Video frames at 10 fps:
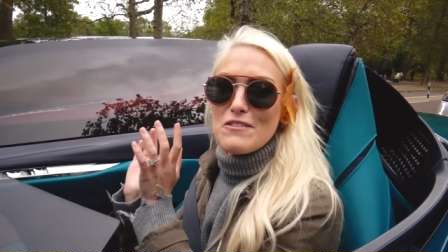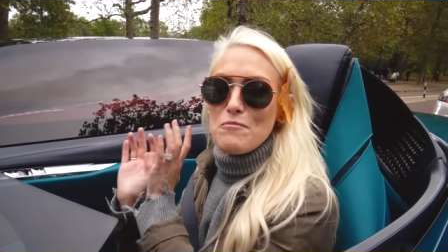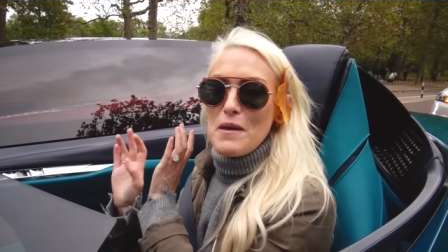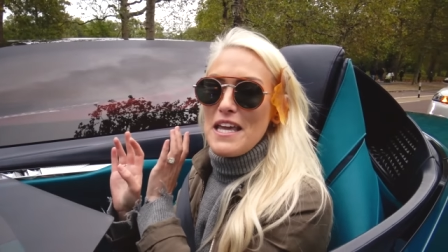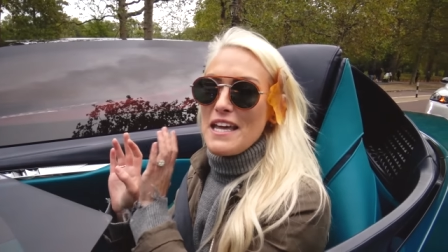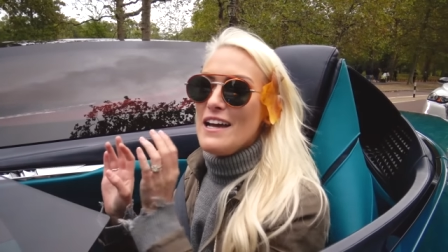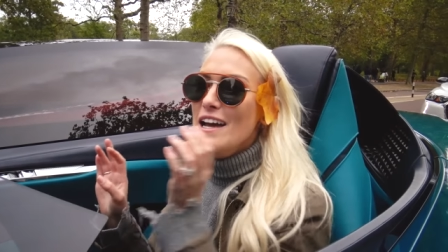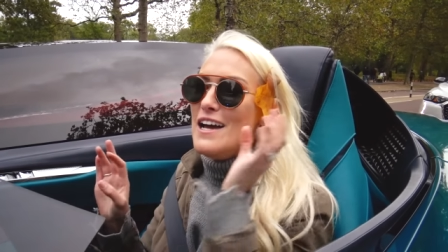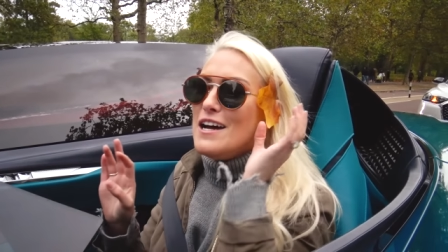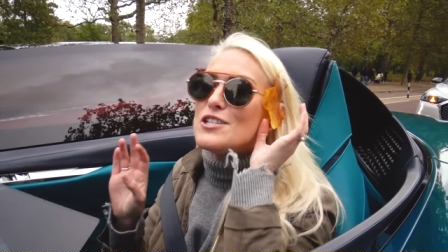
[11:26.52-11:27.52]
of being
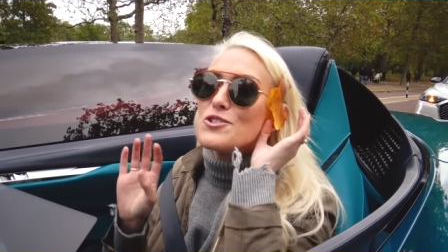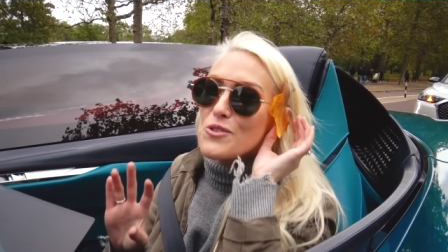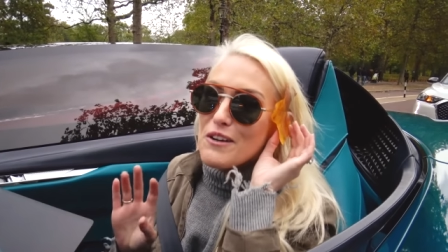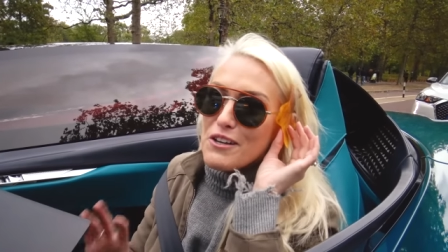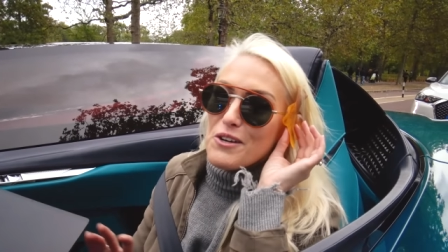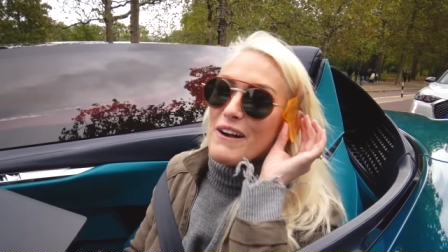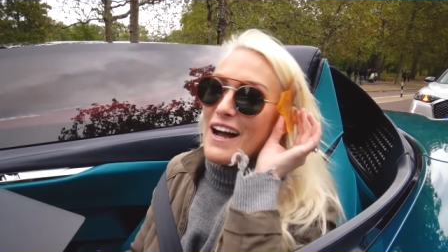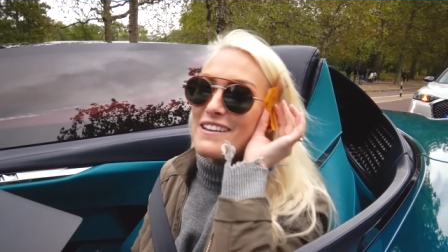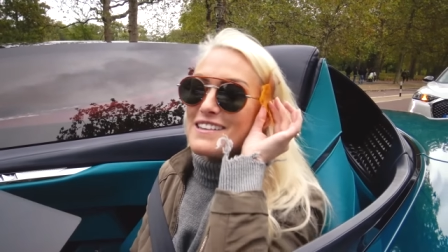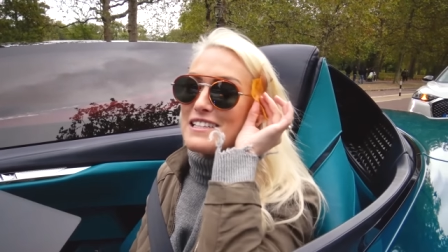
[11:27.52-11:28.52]
driven
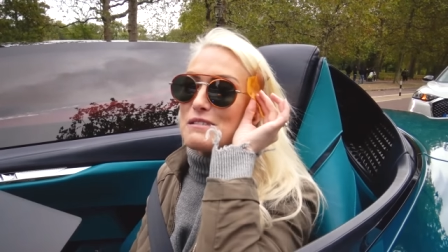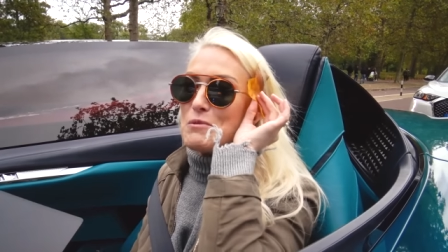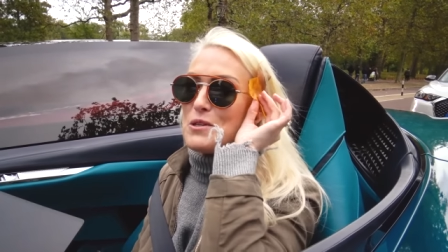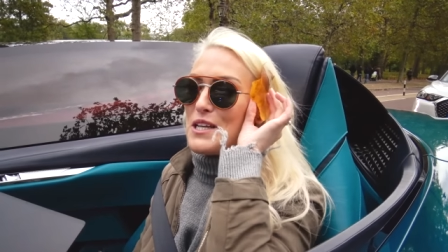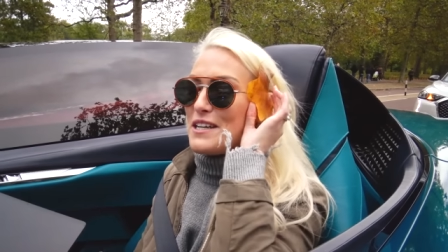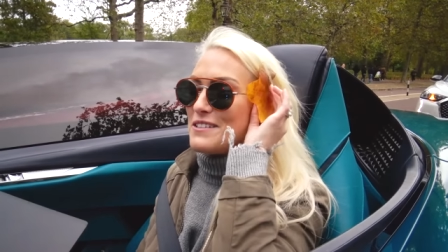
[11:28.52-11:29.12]
around in this beauty.